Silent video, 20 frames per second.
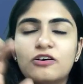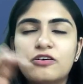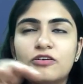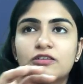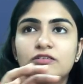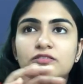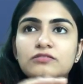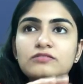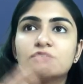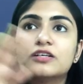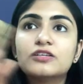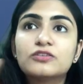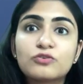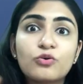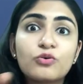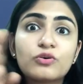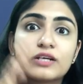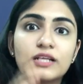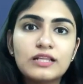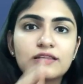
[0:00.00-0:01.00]
or the
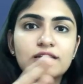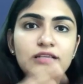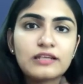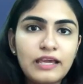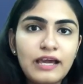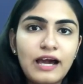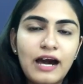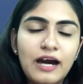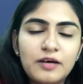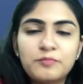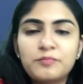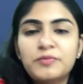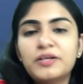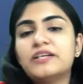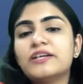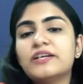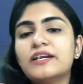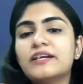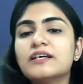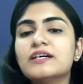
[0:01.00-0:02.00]
total three
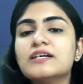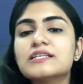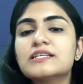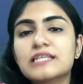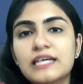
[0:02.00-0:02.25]
arbitrators,